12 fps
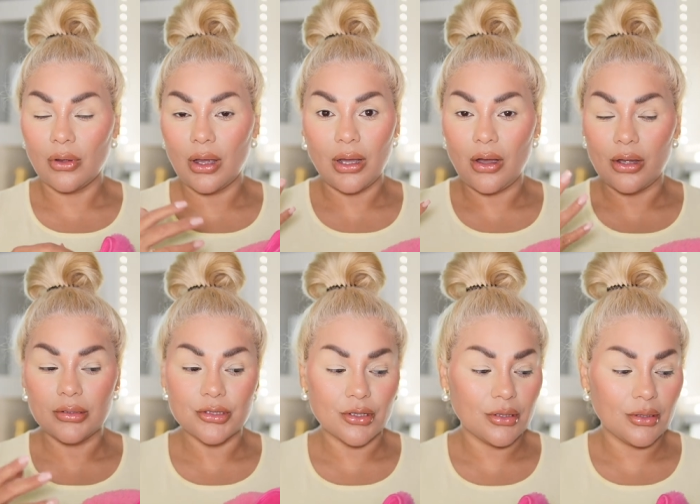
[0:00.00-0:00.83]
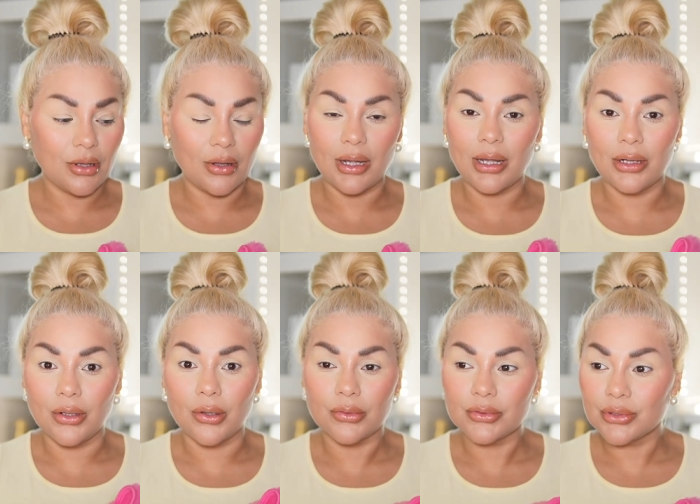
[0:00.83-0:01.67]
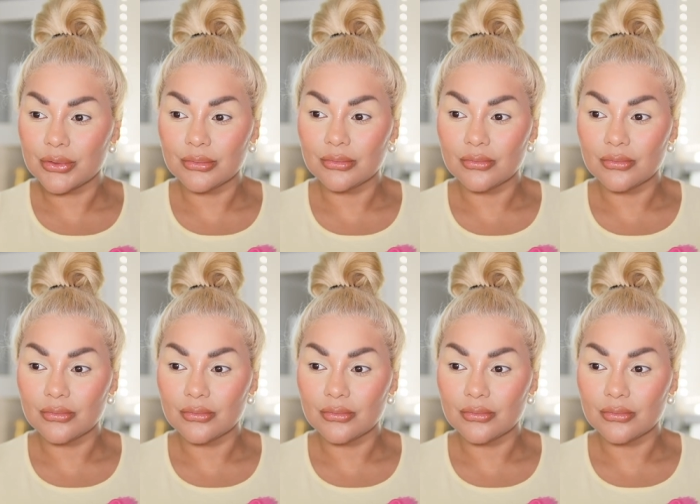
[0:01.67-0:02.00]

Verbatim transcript: a contoured uh, nose.